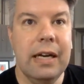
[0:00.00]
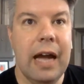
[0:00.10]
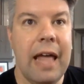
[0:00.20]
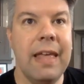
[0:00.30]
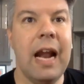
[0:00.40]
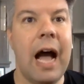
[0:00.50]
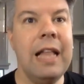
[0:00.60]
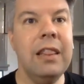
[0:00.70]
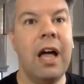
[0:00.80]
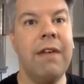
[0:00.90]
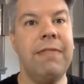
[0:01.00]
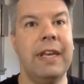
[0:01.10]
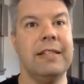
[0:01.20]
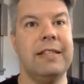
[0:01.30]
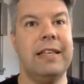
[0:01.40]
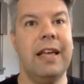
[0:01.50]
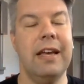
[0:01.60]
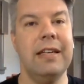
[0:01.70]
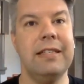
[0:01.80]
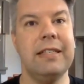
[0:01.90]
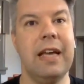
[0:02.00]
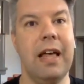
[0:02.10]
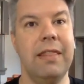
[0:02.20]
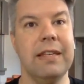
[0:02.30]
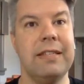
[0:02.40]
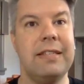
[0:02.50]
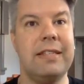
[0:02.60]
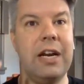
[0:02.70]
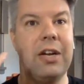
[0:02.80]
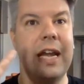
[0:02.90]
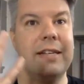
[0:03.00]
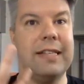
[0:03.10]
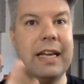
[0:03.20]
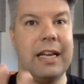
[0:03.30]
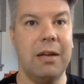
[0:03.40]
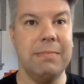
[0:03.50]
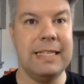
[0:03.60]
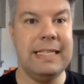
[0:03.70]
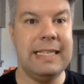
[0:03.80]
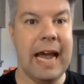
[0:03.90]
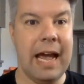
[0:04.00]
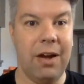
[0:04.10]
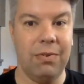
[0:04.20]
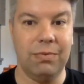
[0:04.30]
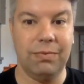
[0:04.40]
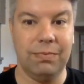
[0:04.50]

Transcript: and then I love this this staircase that comes down,